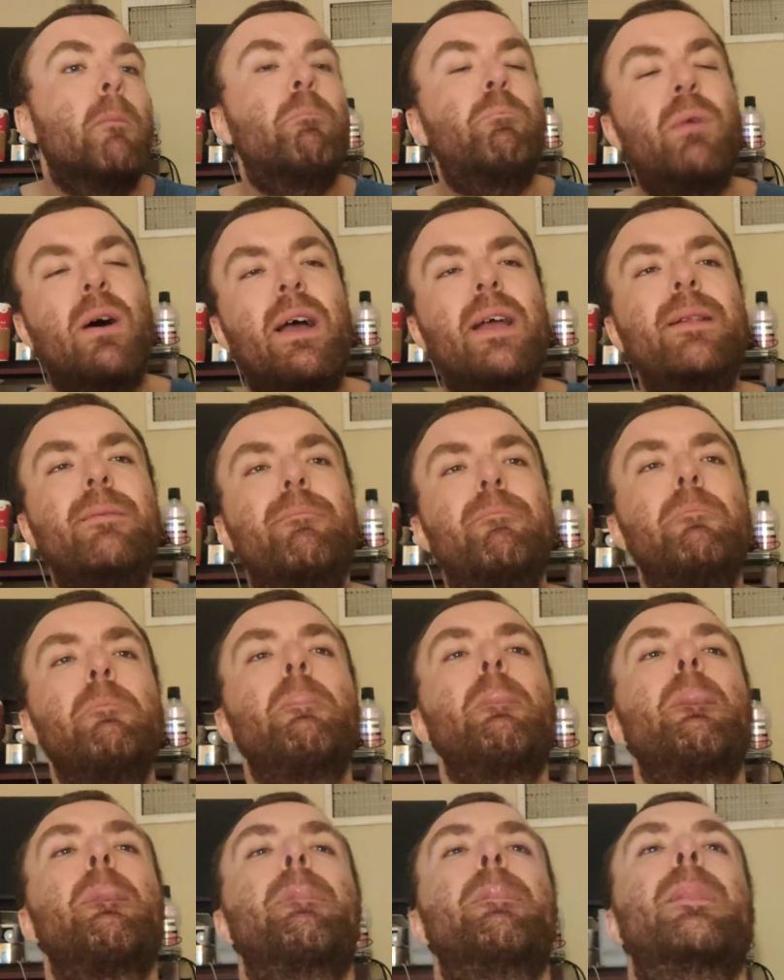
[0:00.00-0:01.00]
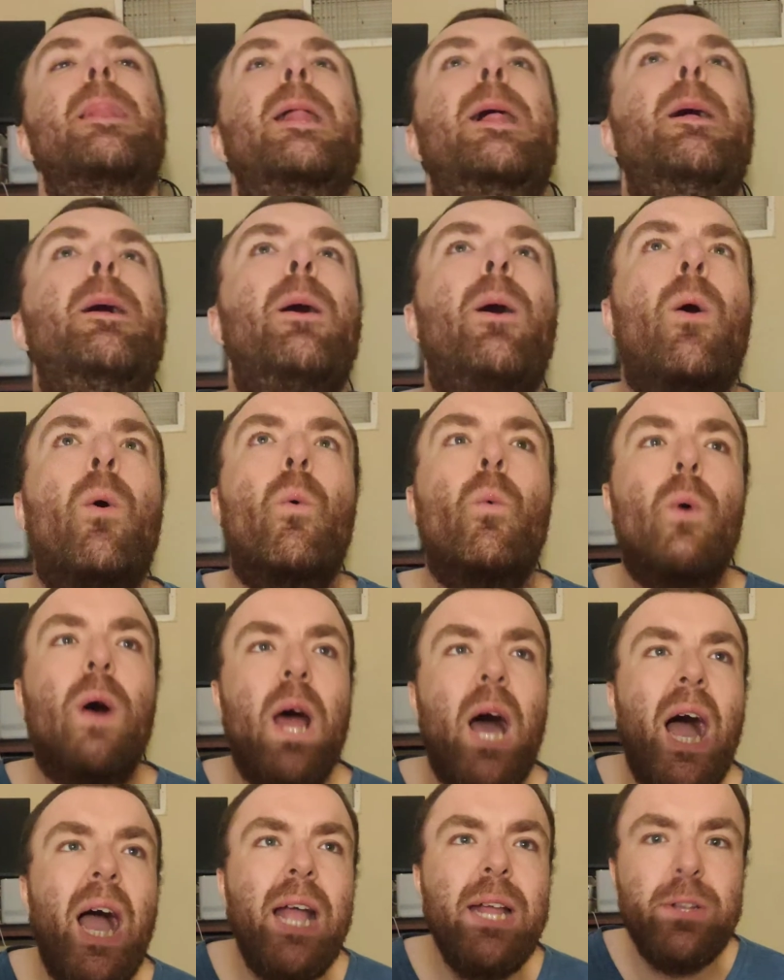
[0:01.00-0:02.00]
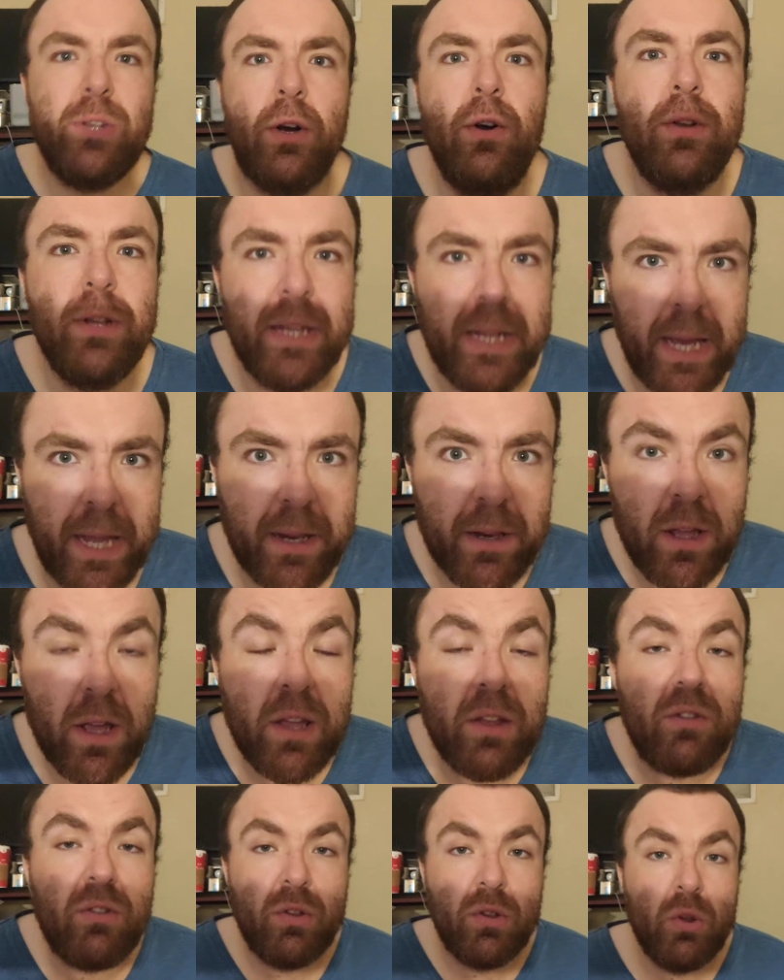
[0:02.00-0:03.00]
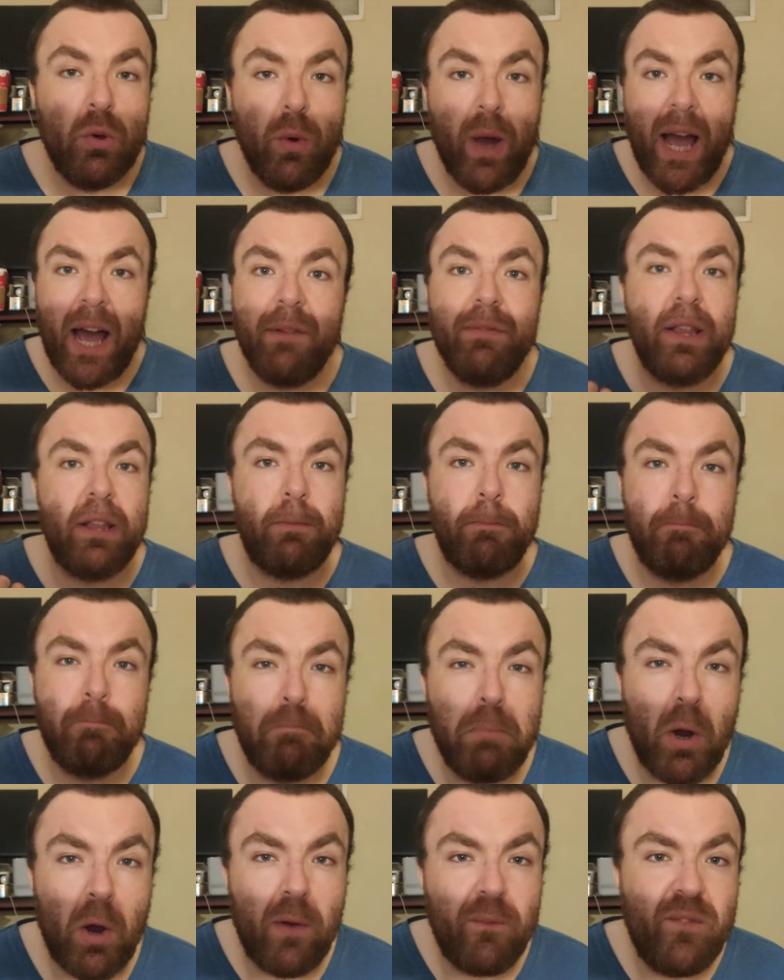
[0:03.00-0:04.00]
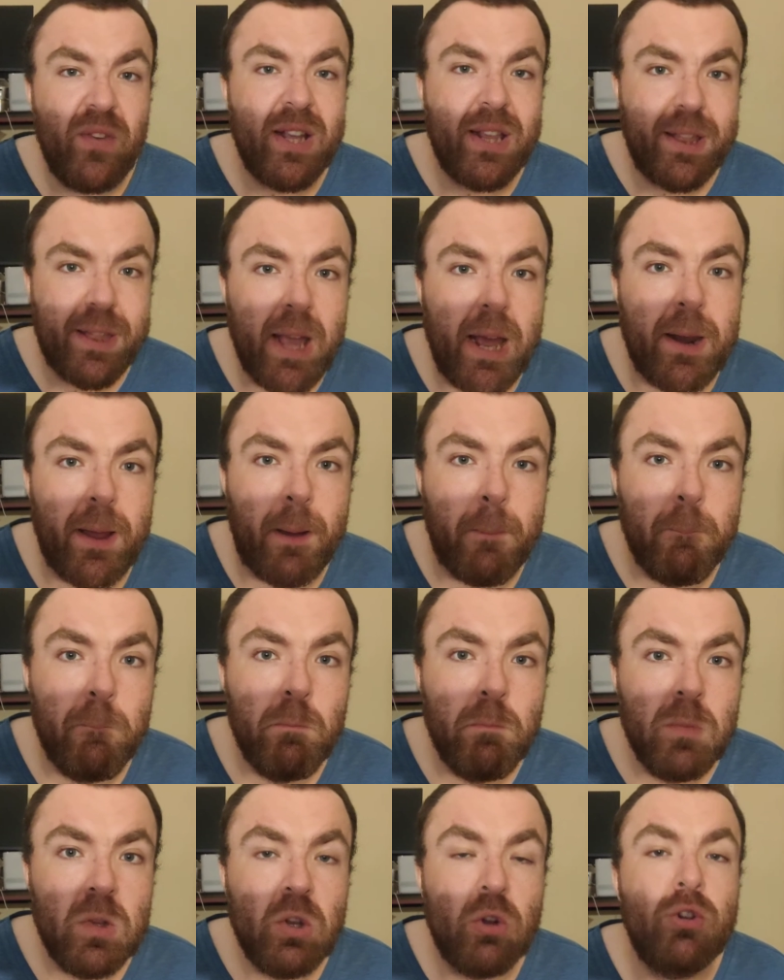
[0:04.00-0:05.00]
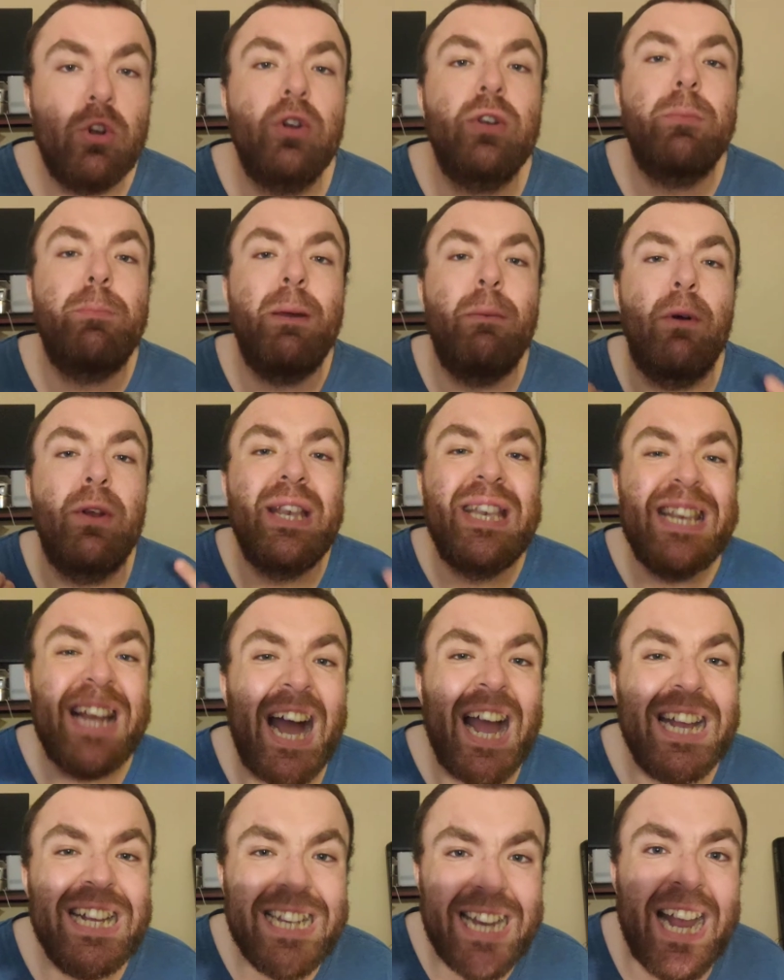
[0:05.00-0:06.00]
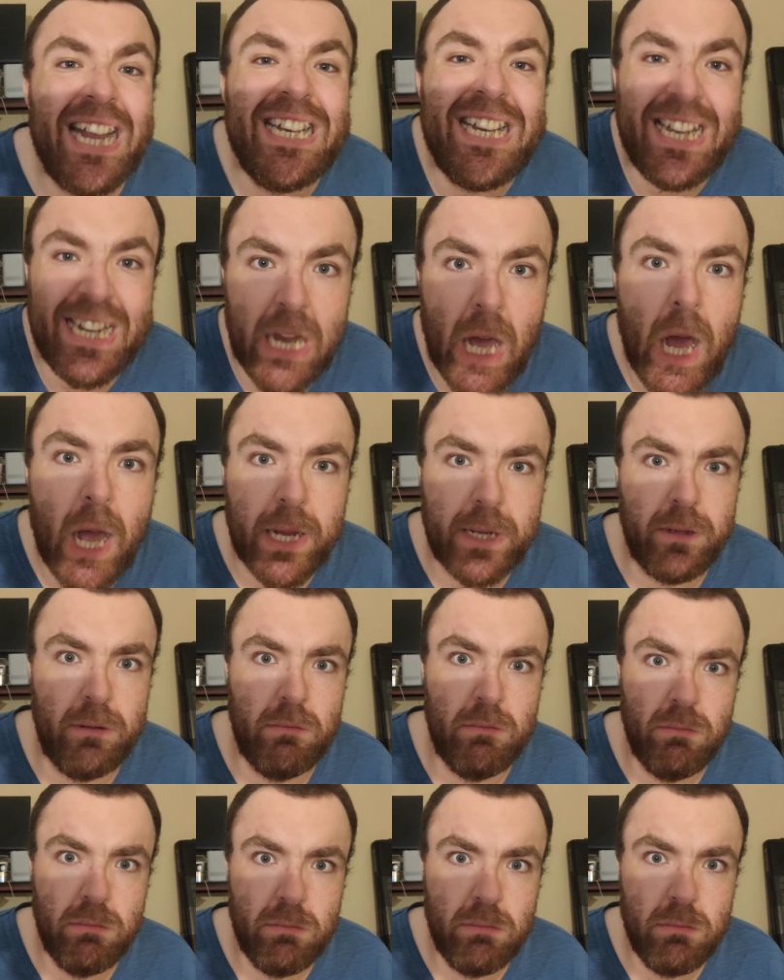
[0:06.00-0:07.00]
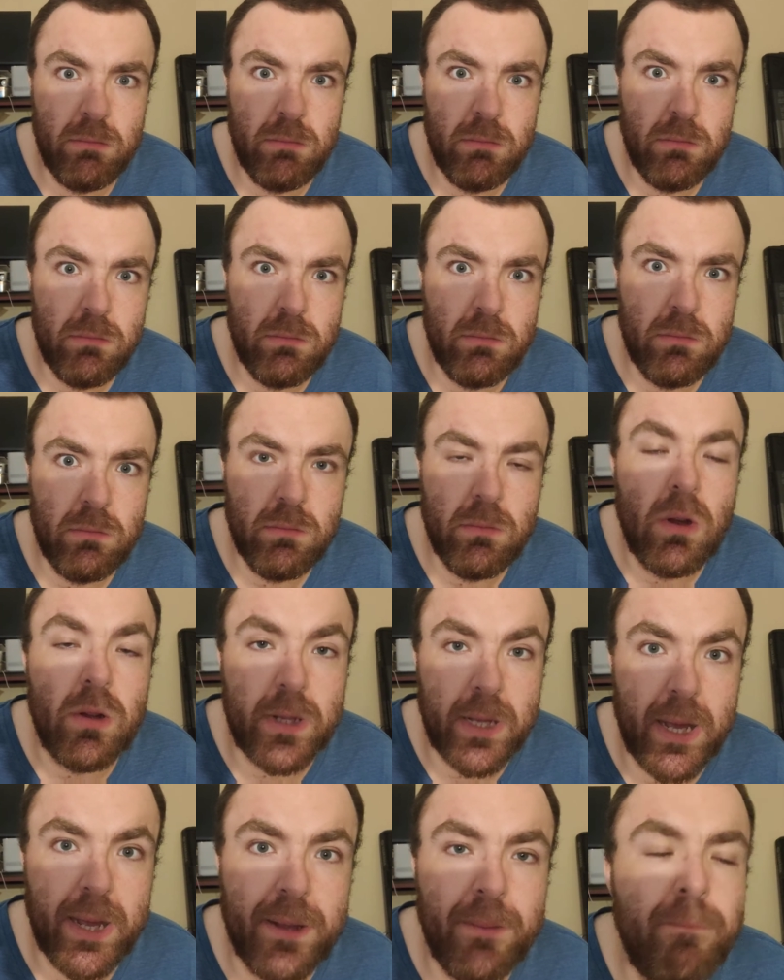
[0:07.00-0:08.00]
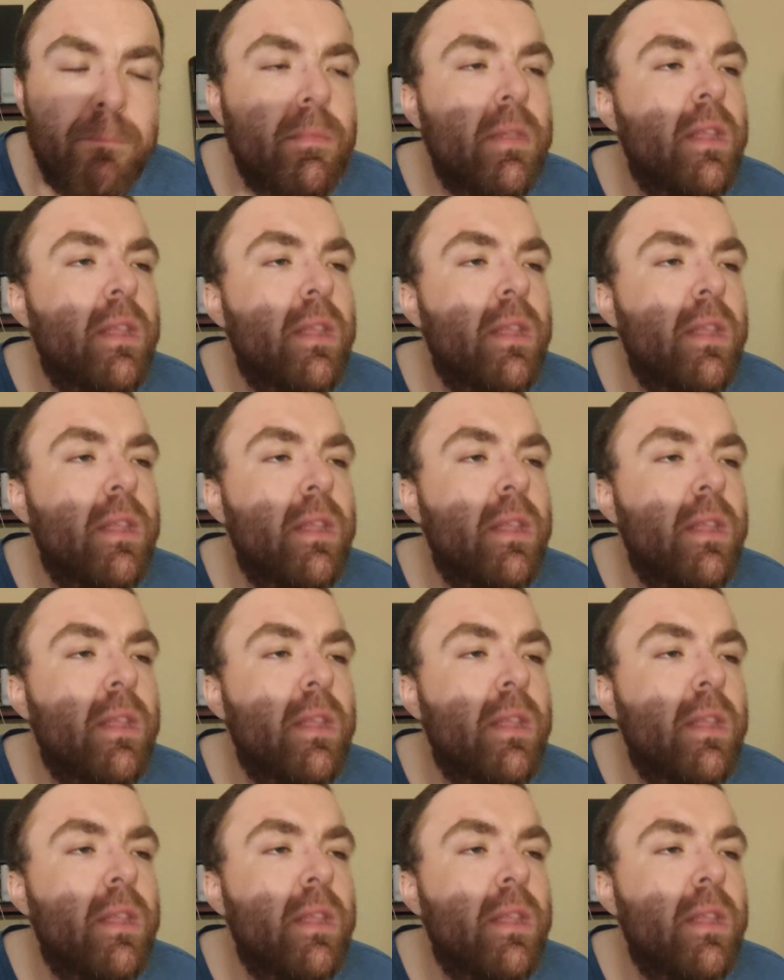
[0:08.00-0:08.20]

But what I don't get is you have this perfect setup. You're charging people $9.99. Okay?